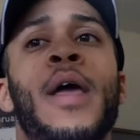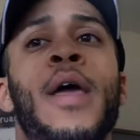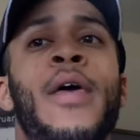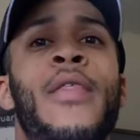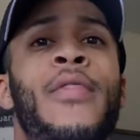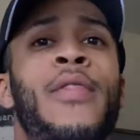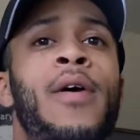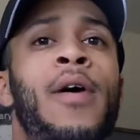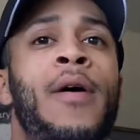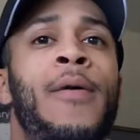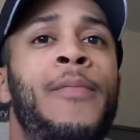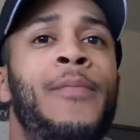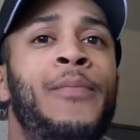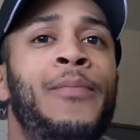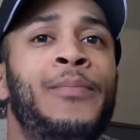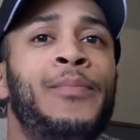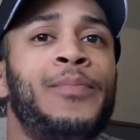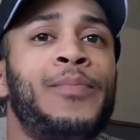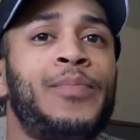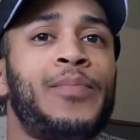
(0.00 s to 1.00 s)
and
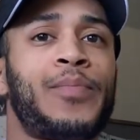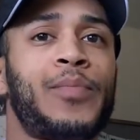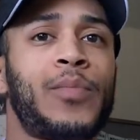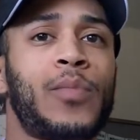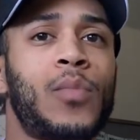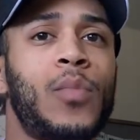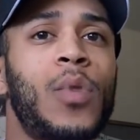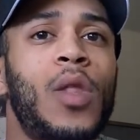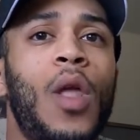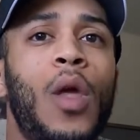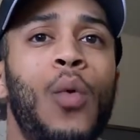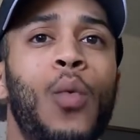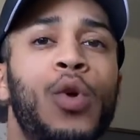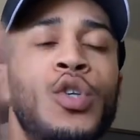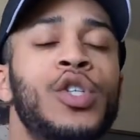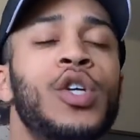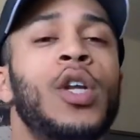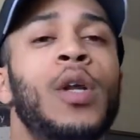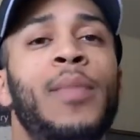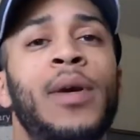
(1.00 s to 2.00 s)
then what
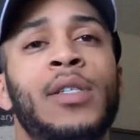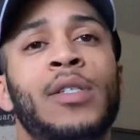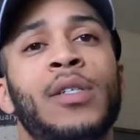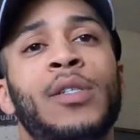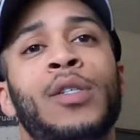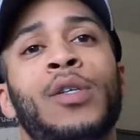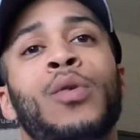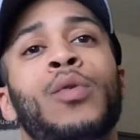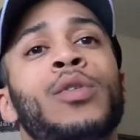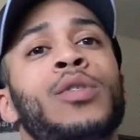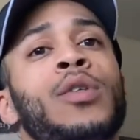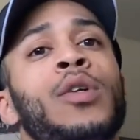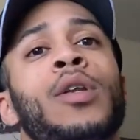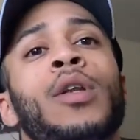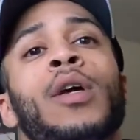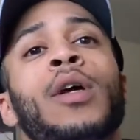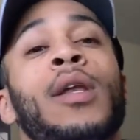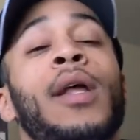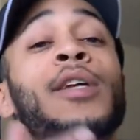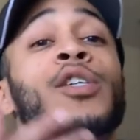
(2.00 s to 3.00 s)
you're gonna basically do is you're gonna
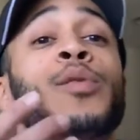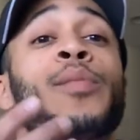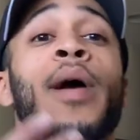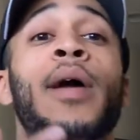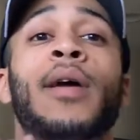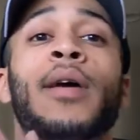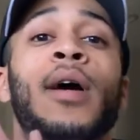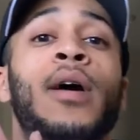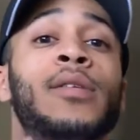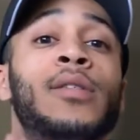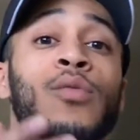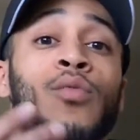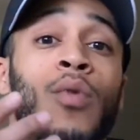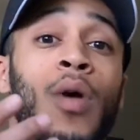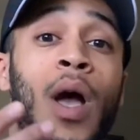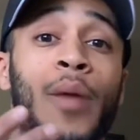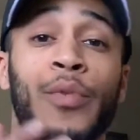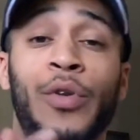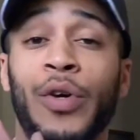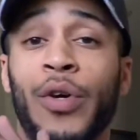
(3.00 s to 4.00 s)
connect your bank account to
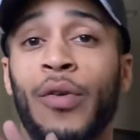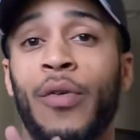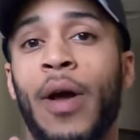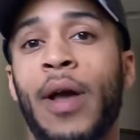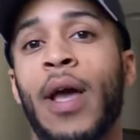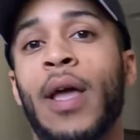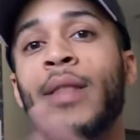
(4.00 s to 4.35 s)
Robinhood, right?